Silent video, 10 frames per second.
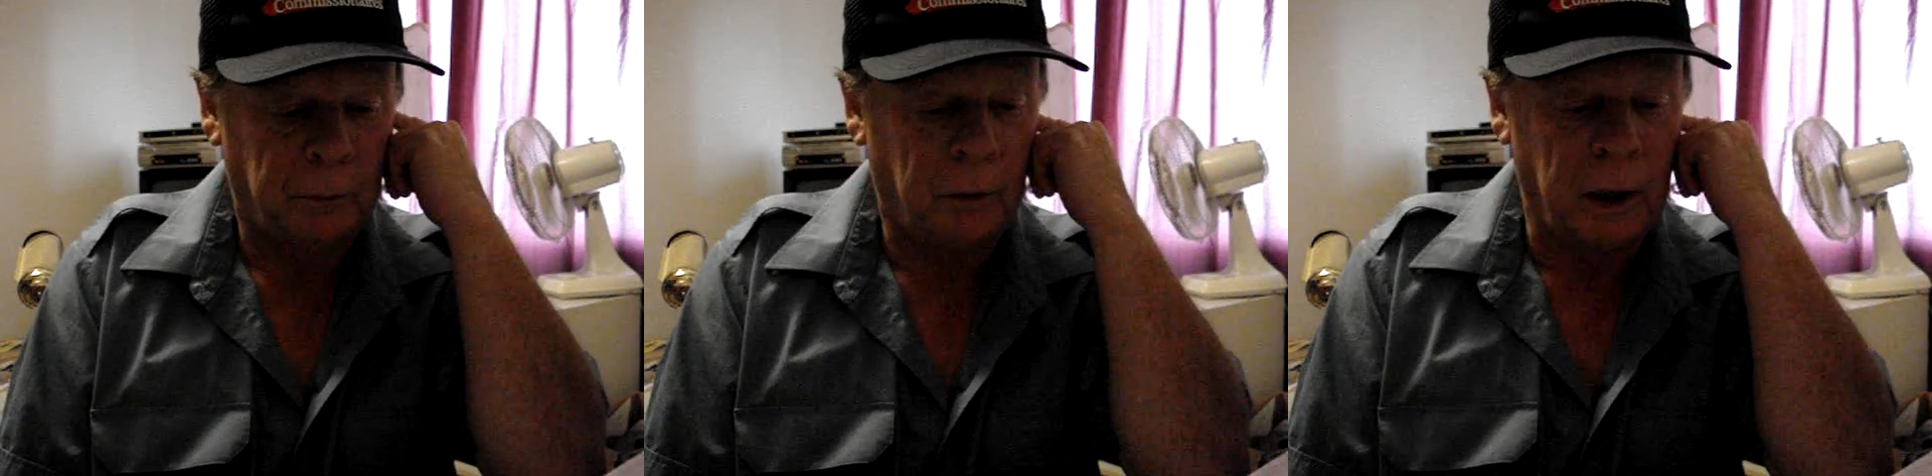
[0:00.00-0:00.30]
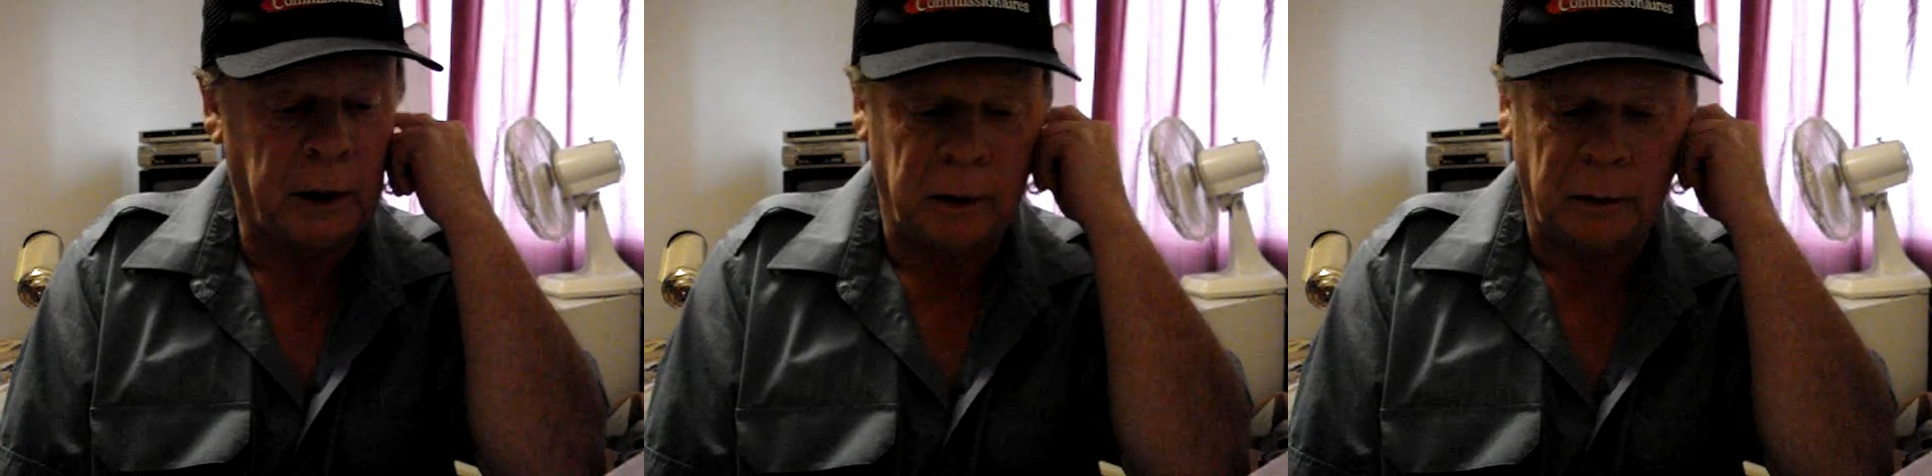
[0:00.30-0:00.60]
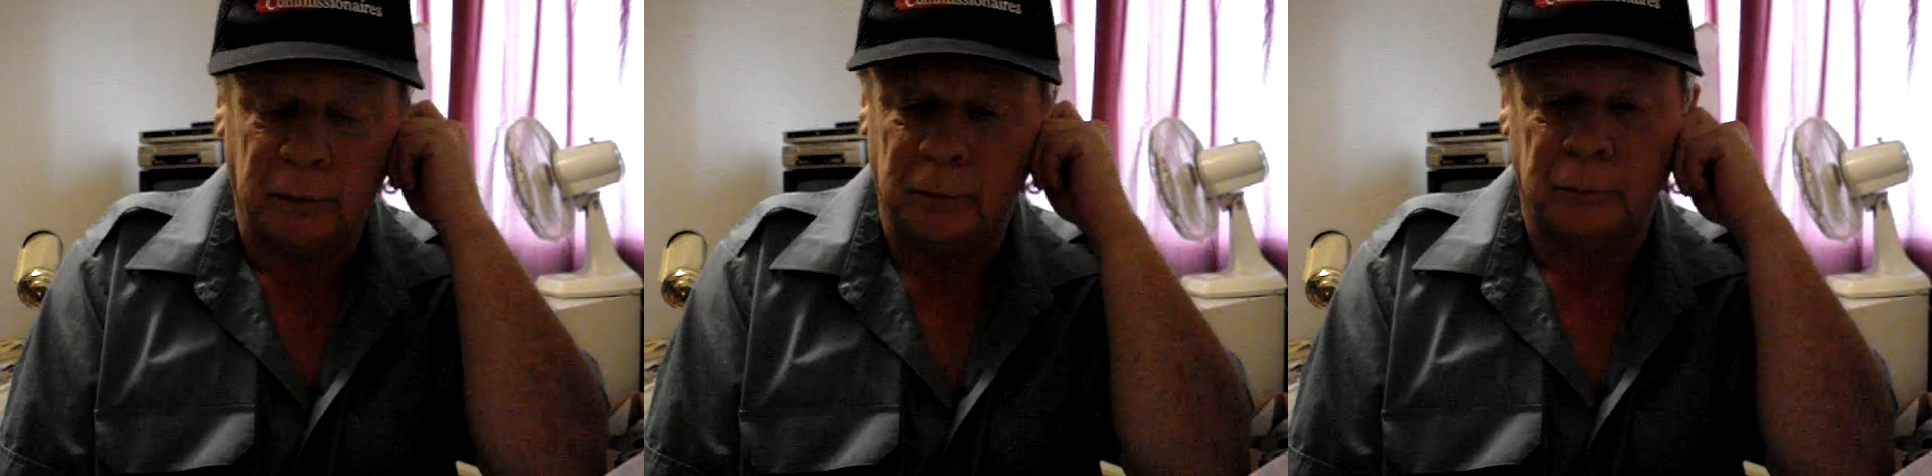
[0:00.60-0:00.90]

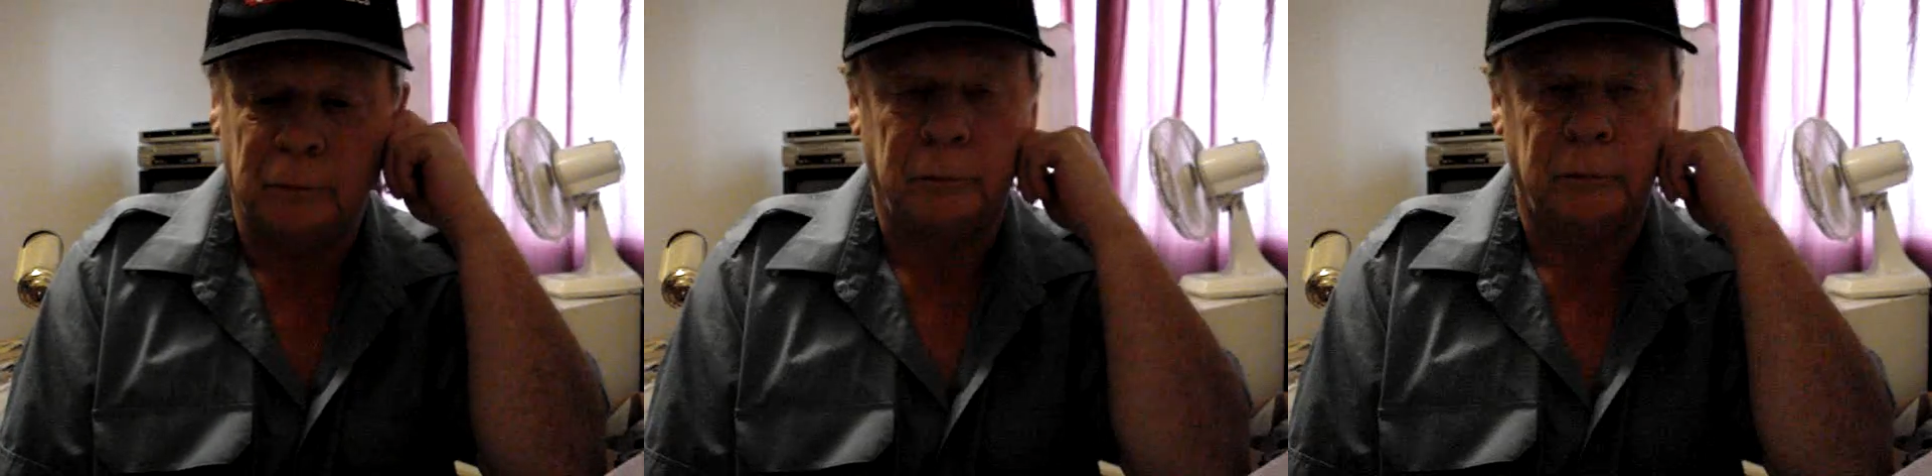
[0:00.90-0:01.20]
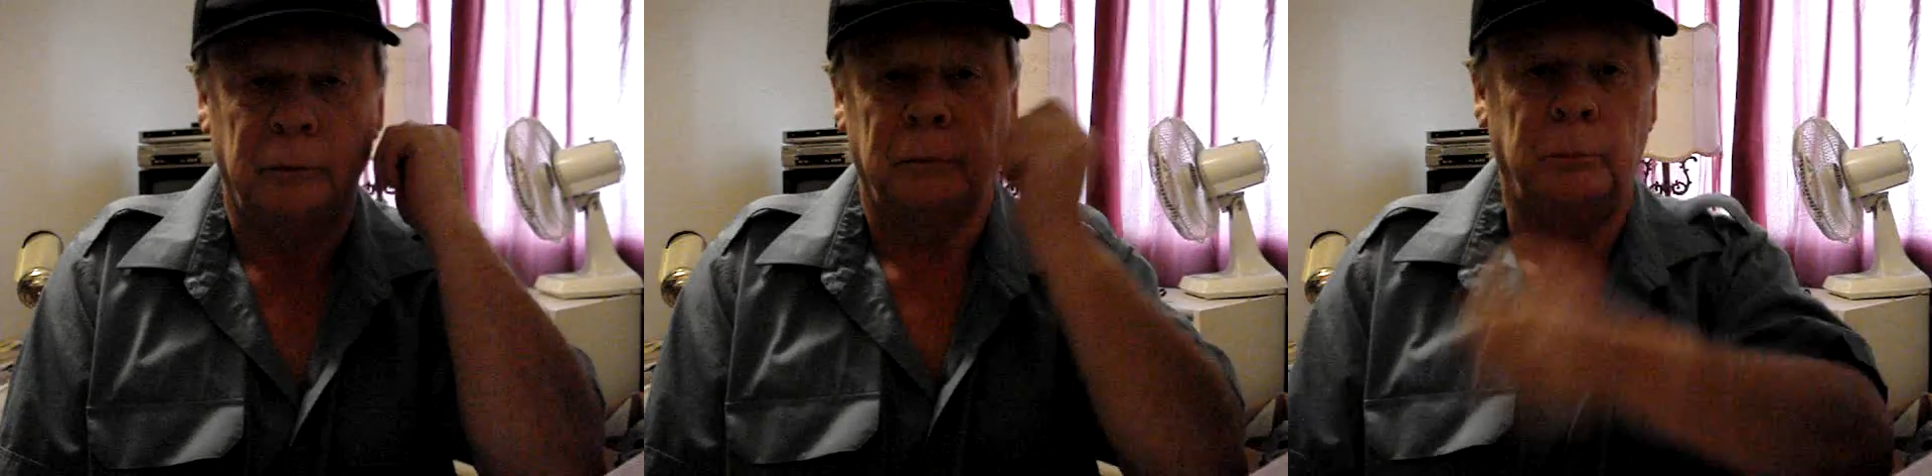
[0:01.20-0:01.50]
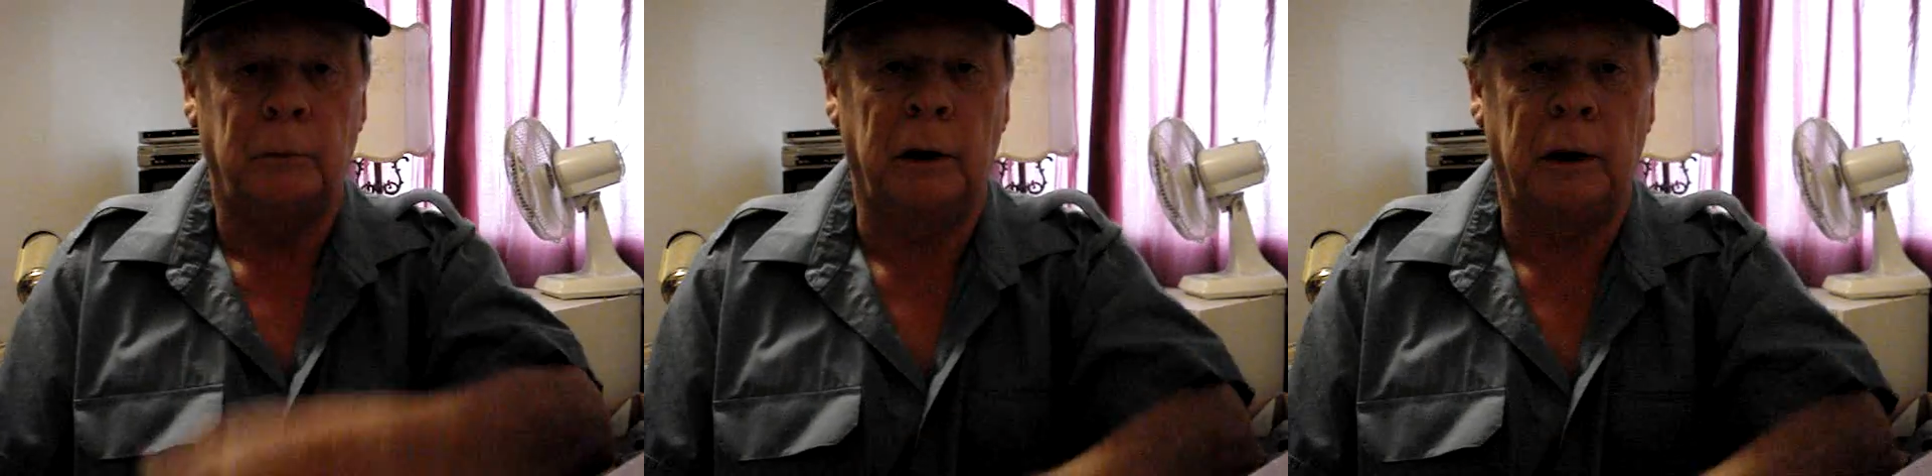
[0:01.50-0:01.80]
walking
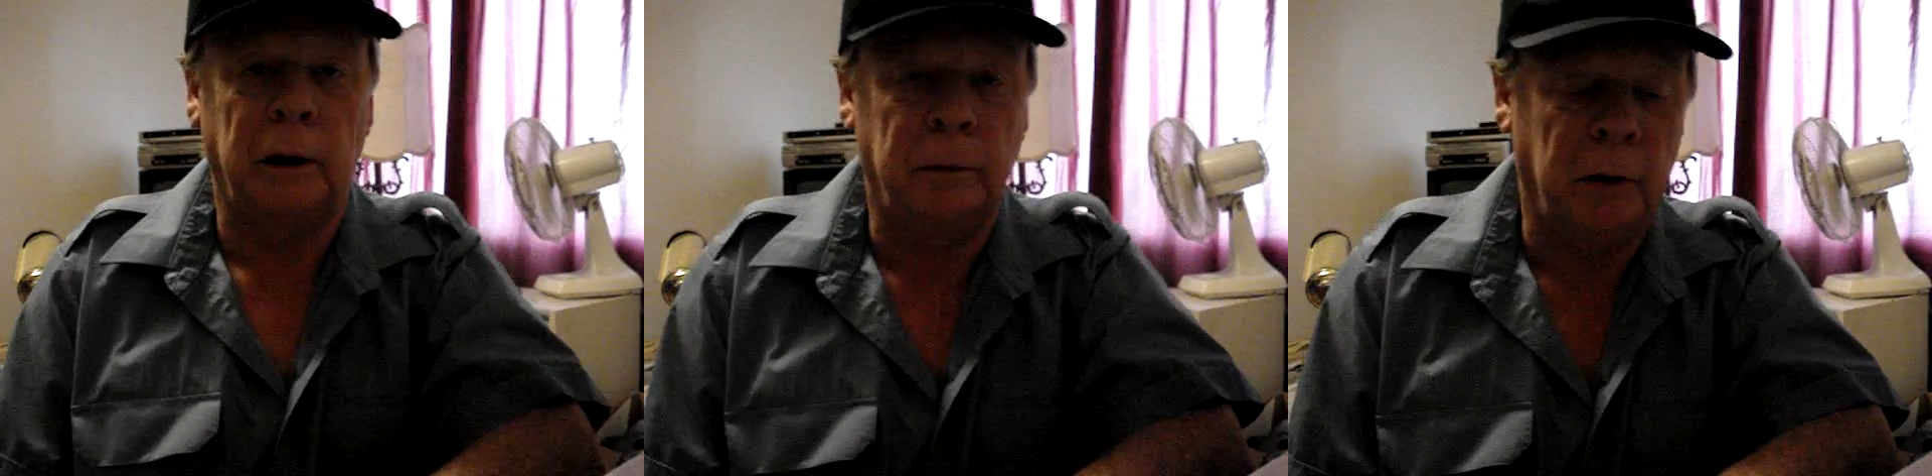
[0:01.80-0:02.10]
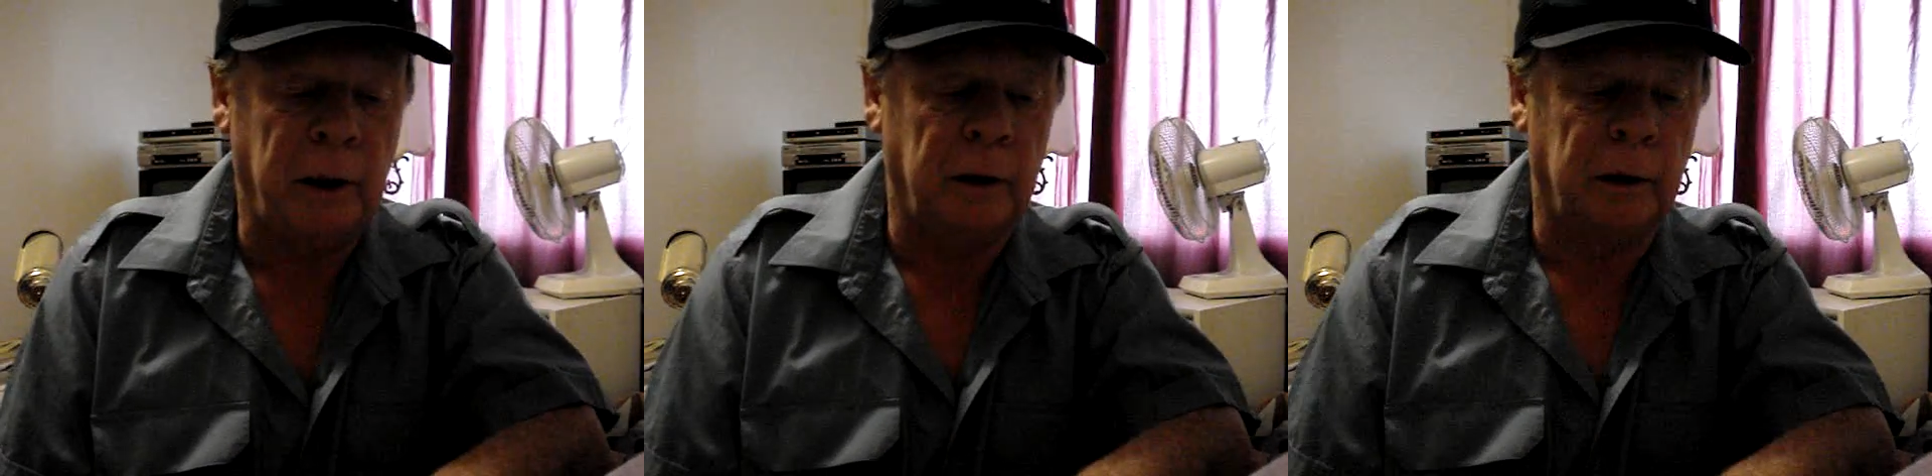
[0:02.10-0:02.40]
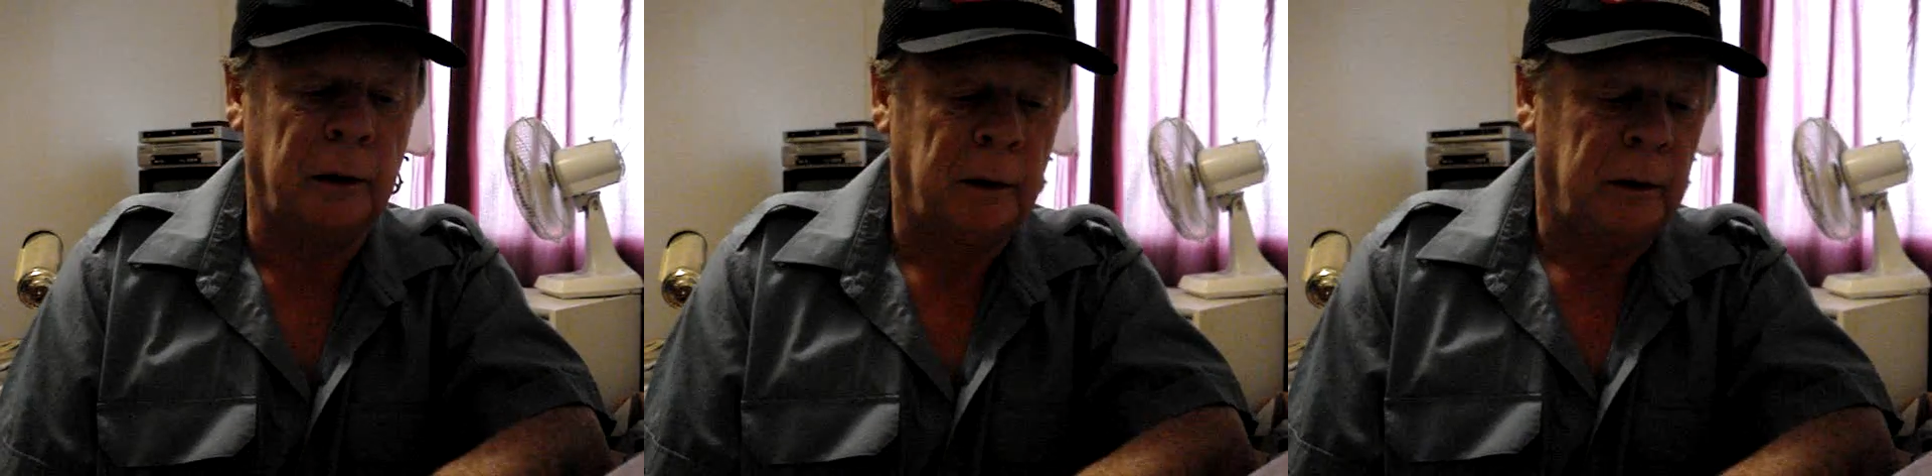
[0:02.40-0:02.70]
murdered by the